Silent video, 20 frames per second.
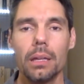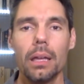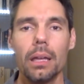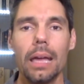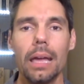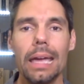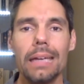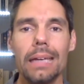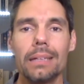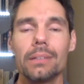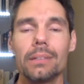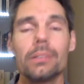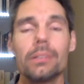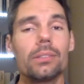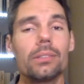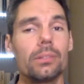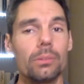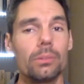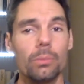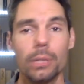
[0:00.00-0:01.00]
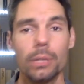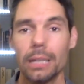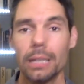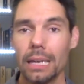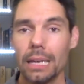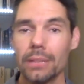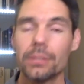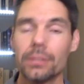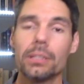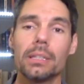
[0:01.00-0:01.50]
And we could
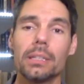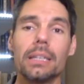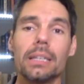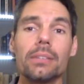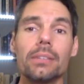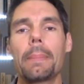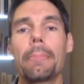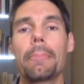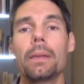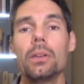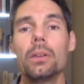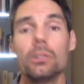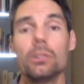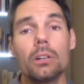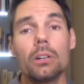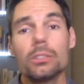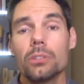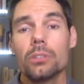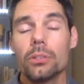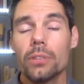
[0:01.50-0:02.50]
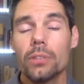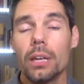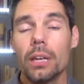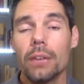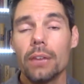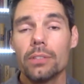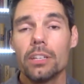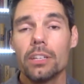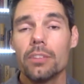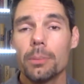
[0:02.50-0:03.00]
add to the list, you also
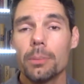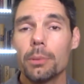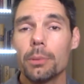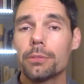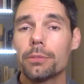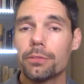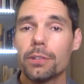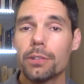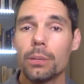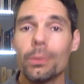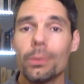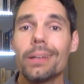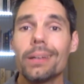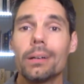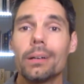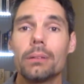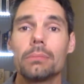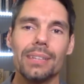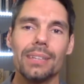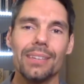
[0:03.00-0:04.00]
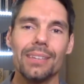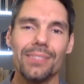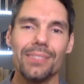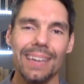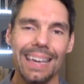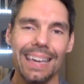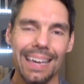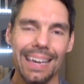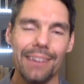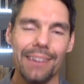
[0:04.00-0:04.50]
have to give up on free will. If
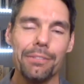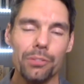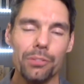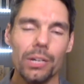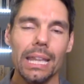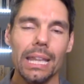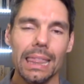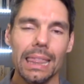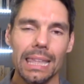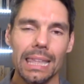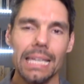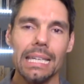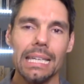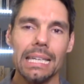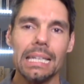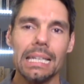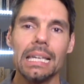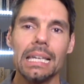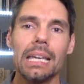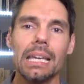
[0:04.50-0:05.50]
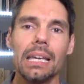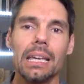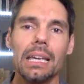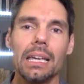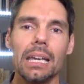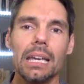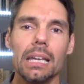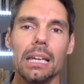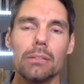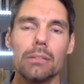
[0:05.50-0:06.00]
everything
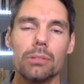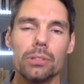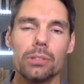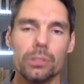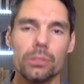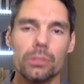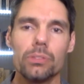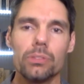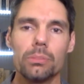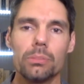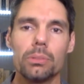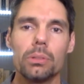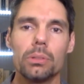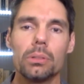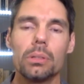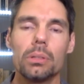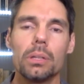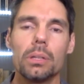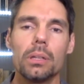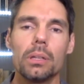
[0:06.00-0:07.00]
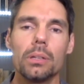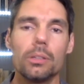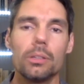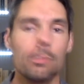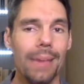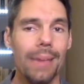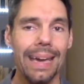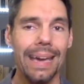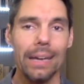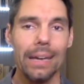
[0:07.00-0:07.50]
is reducible to
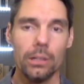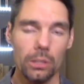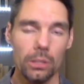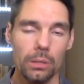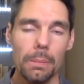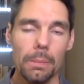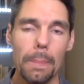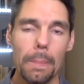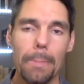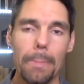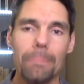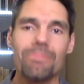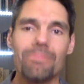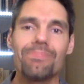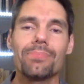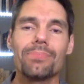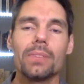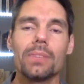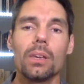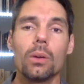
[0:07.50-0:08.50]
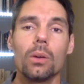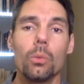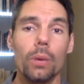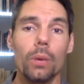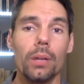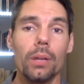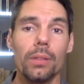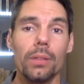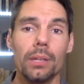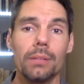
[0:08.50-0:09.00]
matter,
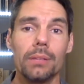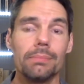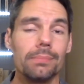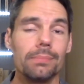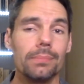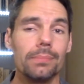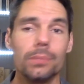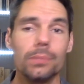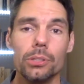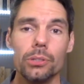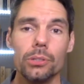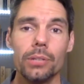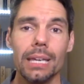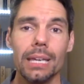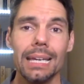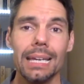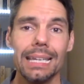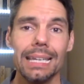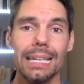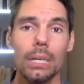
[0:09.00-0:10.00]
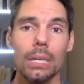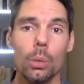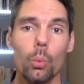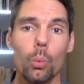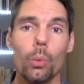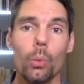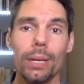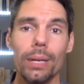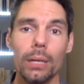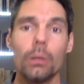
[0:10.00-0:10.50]
well then, you can't get a
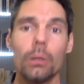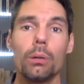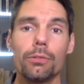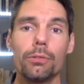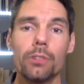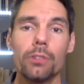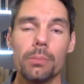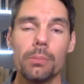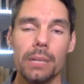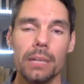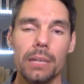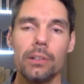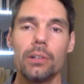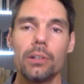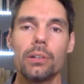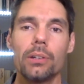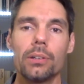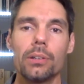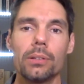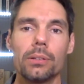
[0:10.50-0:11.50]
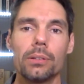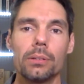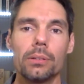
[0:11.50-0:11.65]
will from inert